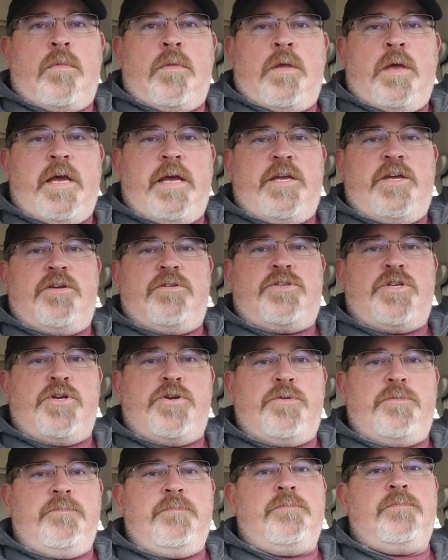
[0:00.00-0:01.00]
Hey
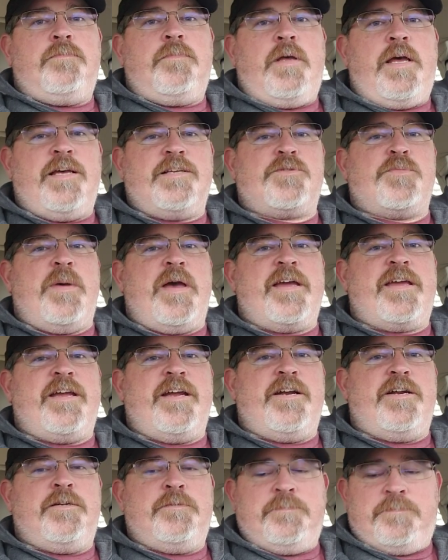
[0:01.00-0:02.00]
YouTube, S-Mac
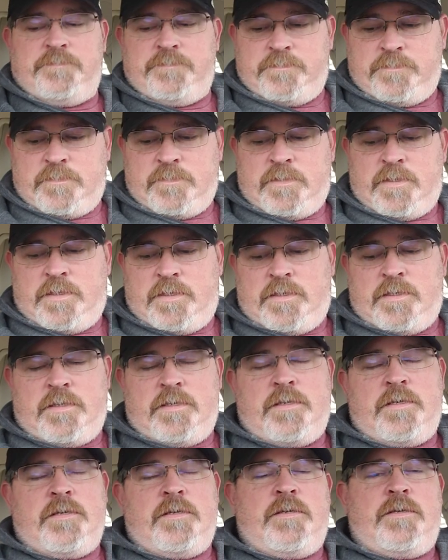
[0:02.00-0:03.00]
here.
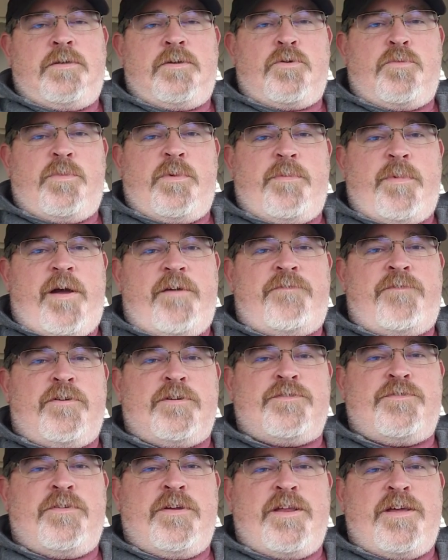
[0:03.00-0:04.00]
Let me my
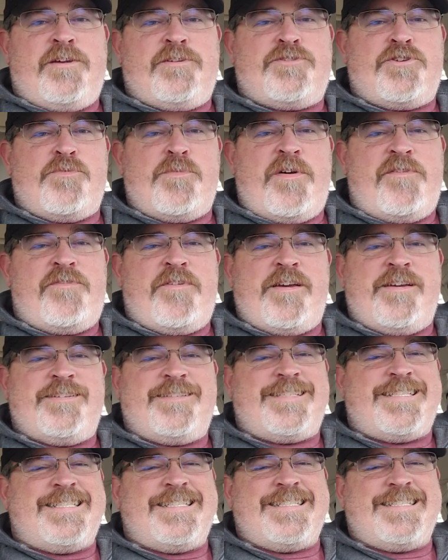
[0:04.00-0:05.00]
first video, show my
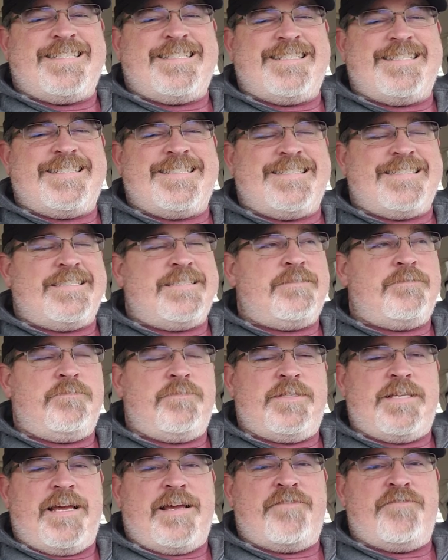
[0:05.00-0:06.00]
face.
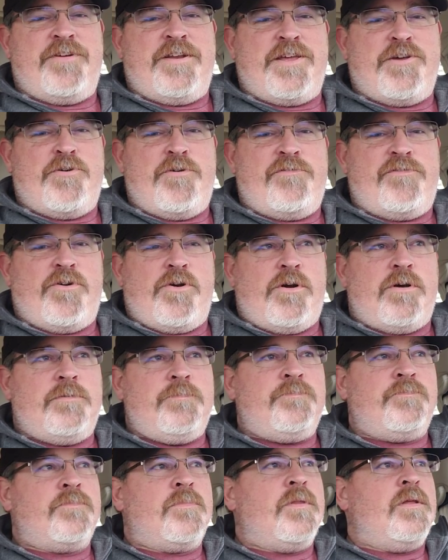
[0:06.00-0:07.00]
Second video overall.
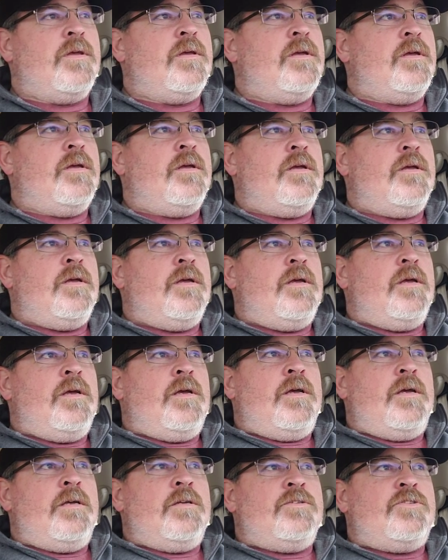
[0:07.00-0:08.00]

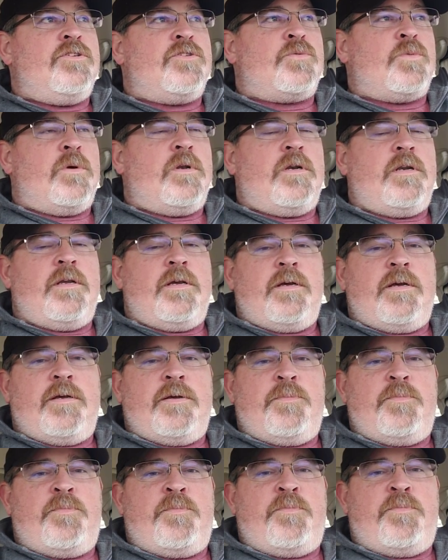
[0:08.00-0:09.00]
Just wanted
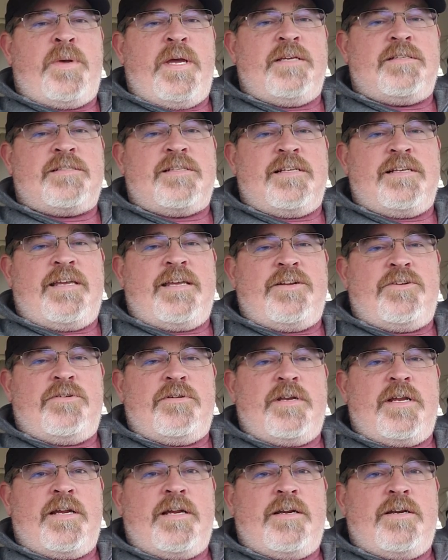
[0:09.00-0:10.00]
to basically get
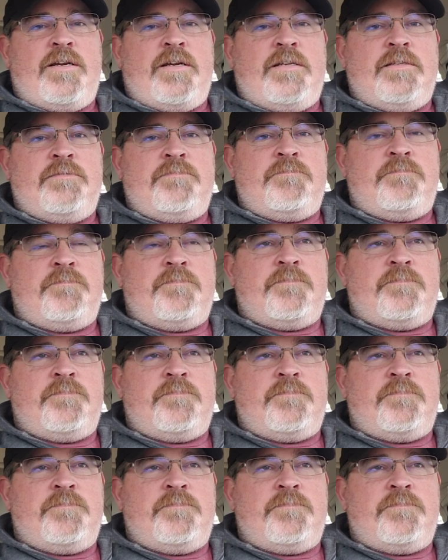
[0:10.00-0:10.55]
on here and